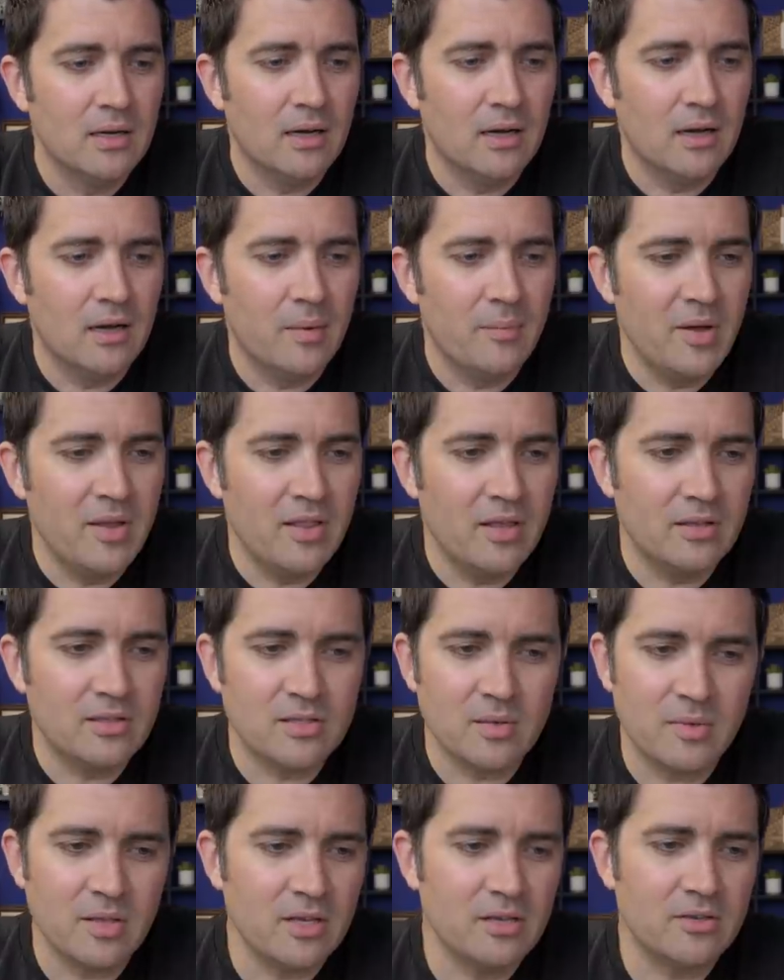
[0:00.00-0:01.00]
Um, and then
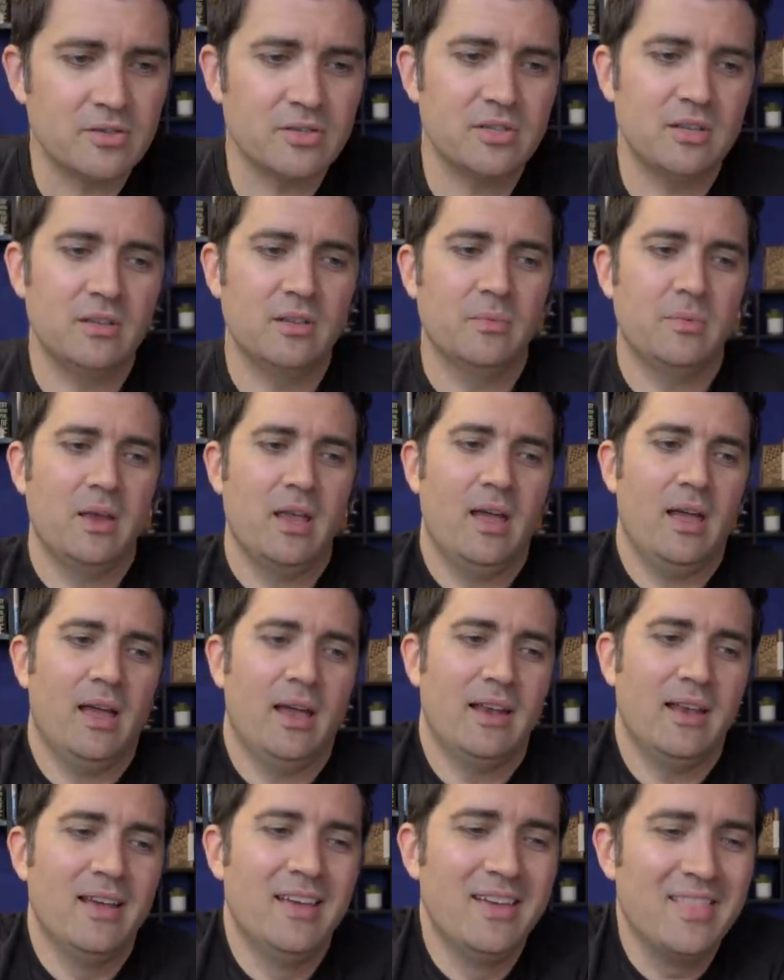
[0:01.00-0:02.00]
something interesting that we
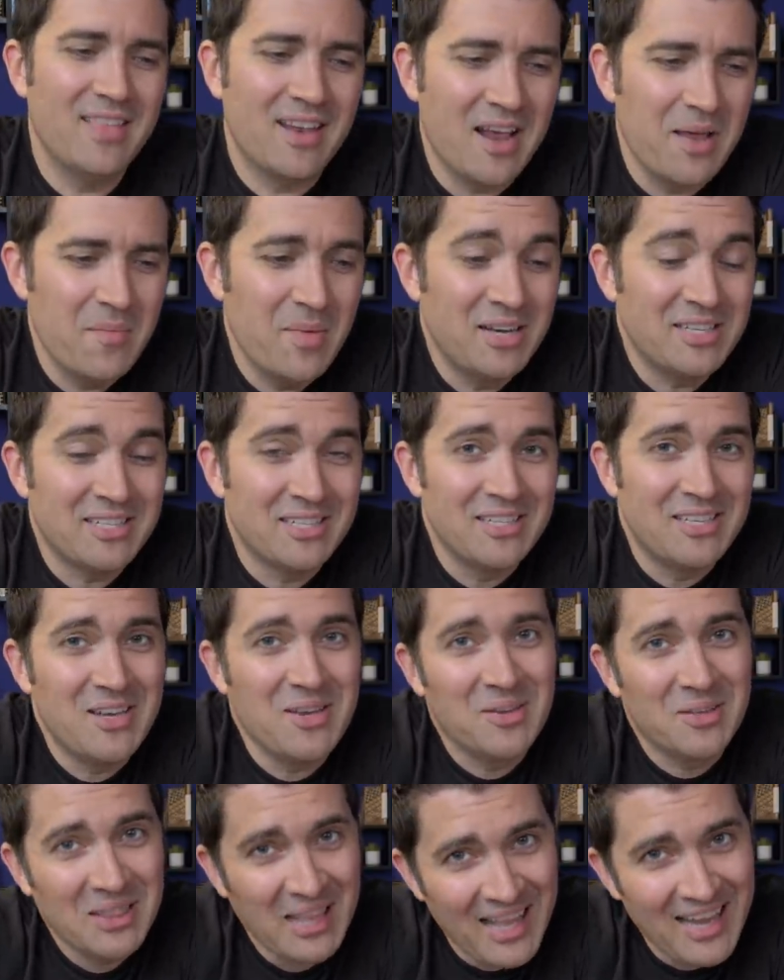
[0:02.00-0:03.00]
had that I mentioned
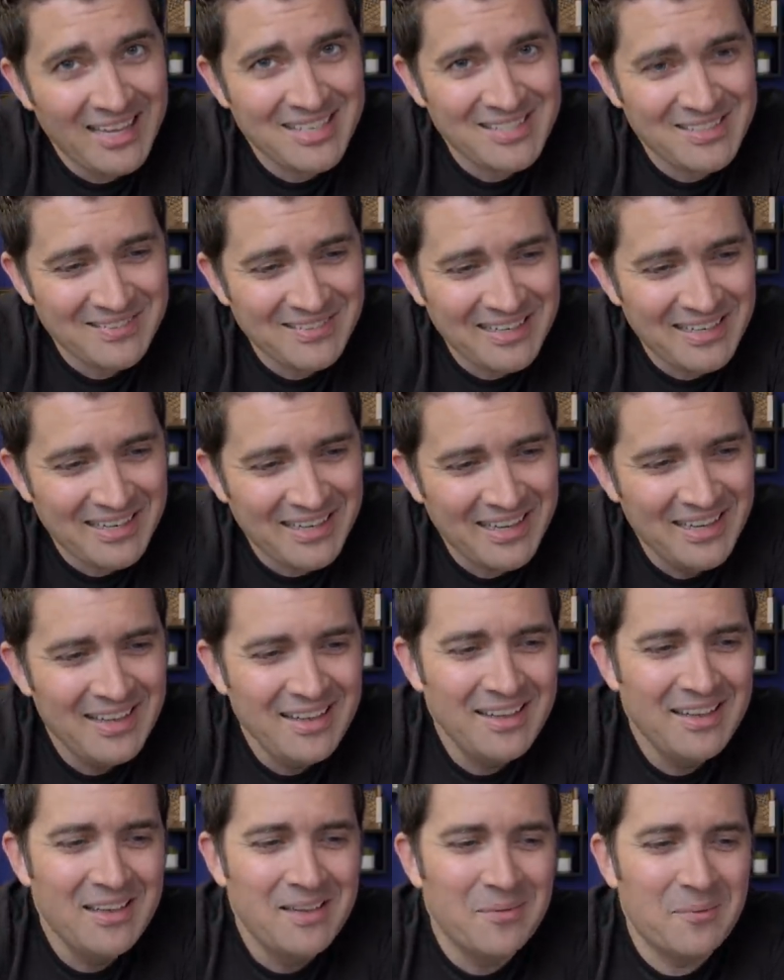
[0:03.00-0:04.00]
to you last week,
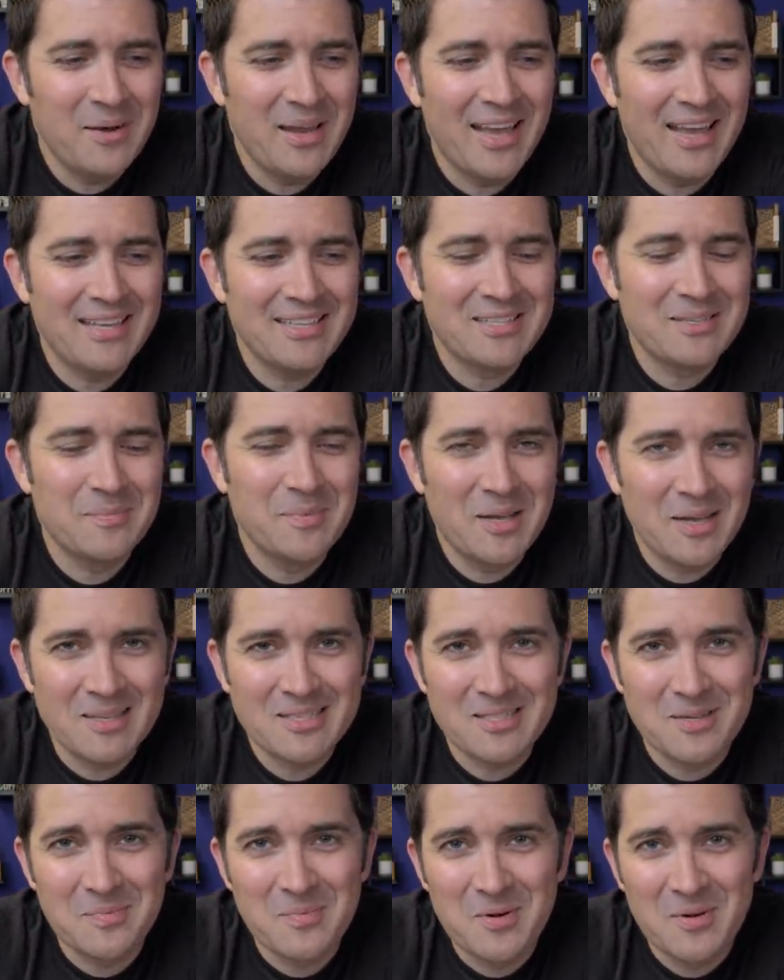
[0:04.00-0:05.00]
we had some
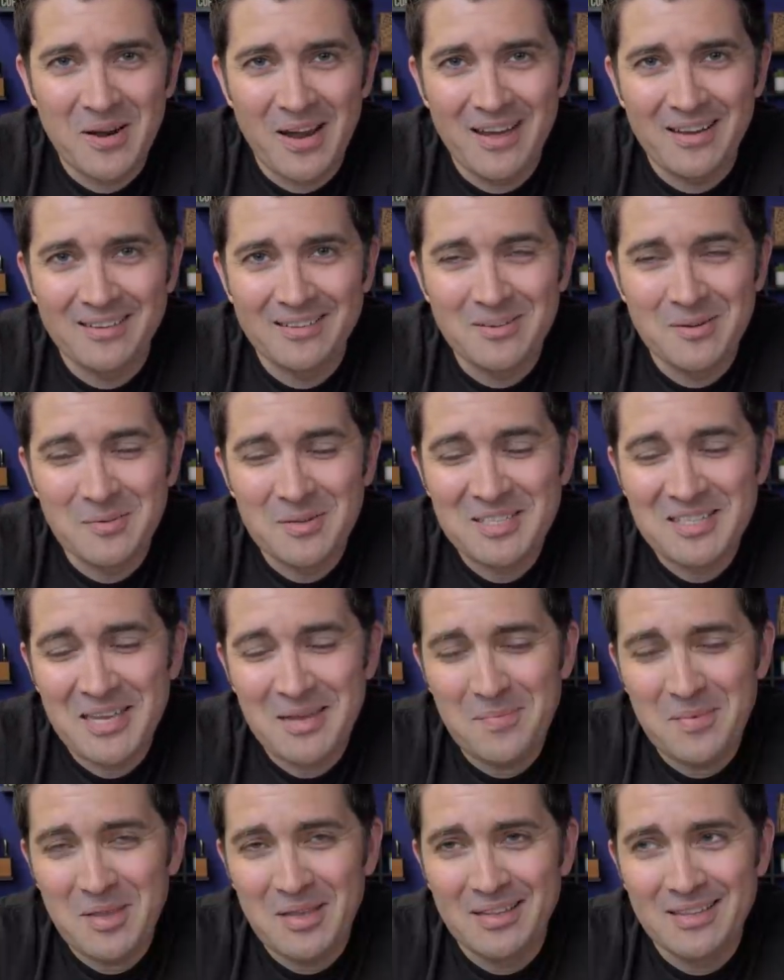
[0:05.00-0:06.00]
custom ground Homo
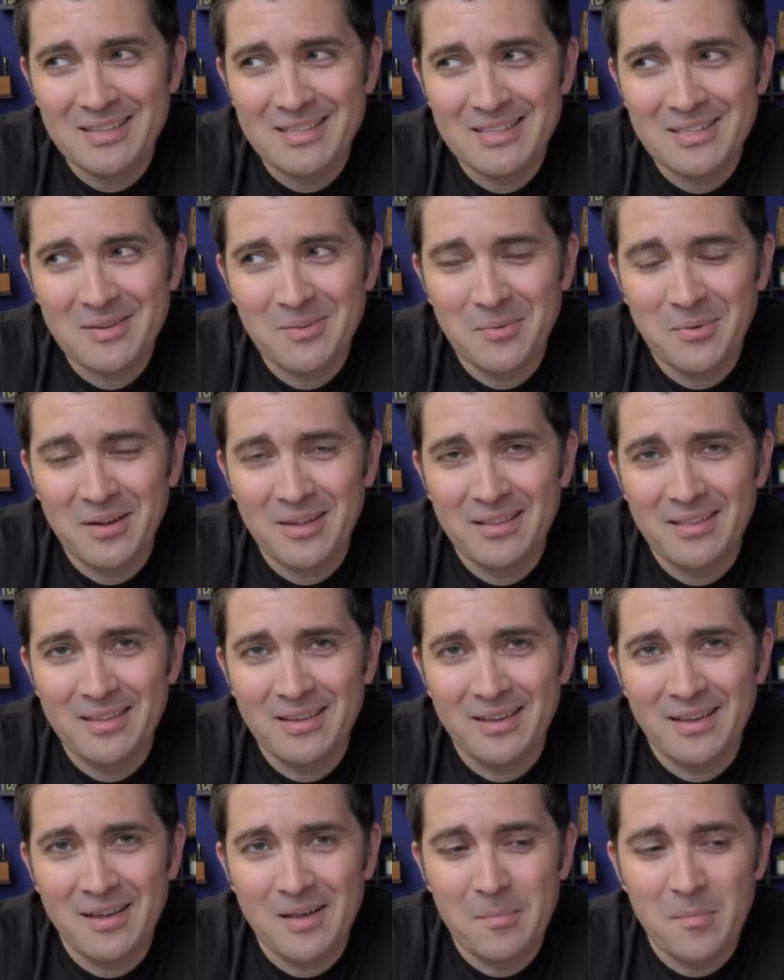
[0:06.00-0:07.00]
sapiens with
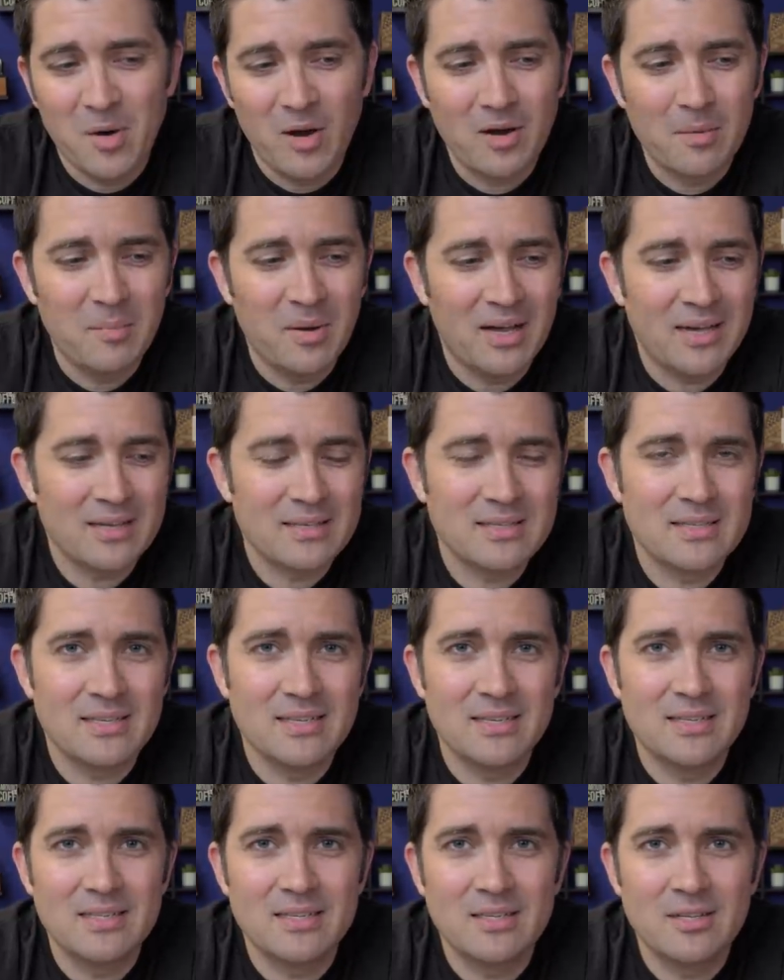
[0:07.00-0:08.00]
uh, Mark
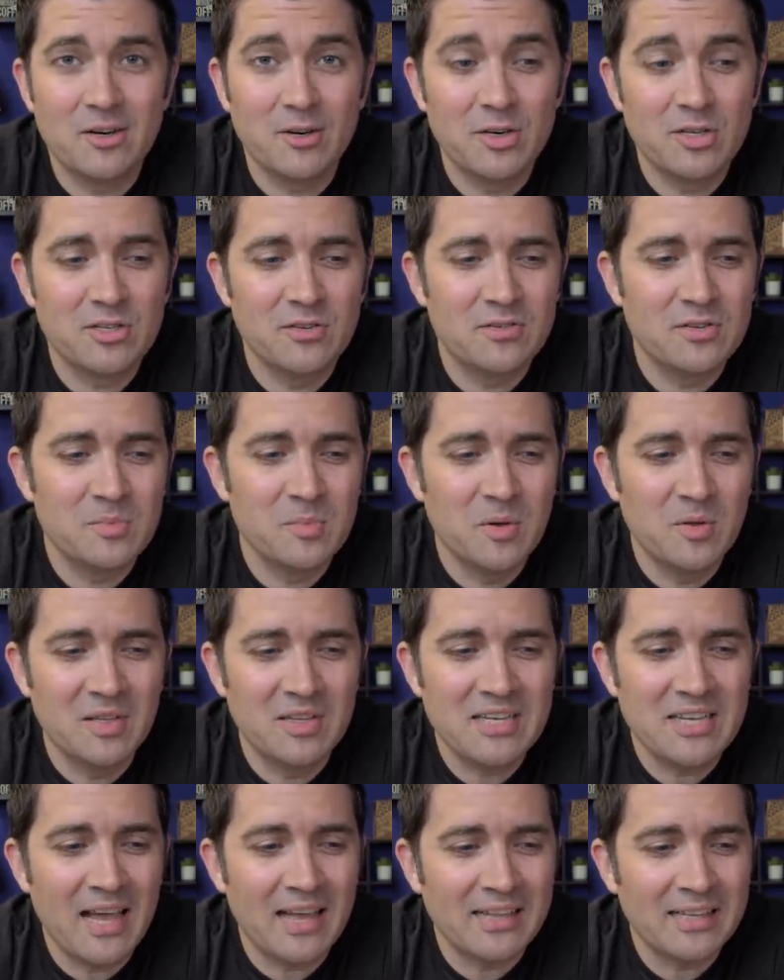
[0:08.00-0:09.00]
Bacchus's cursive smooth
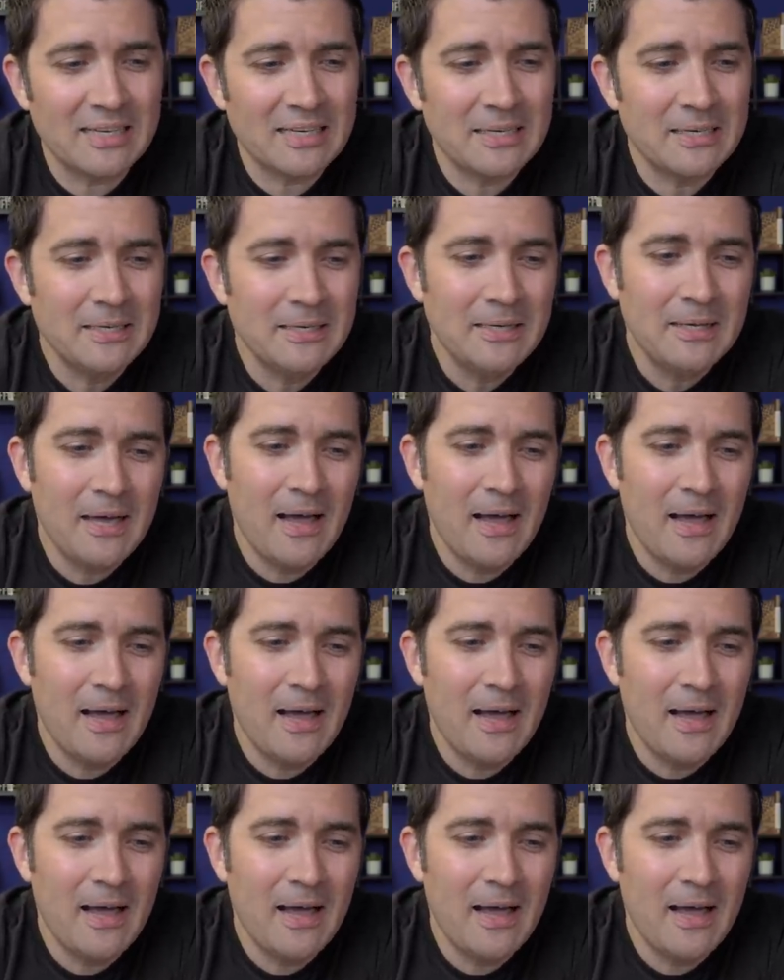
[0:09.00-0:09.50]
italic.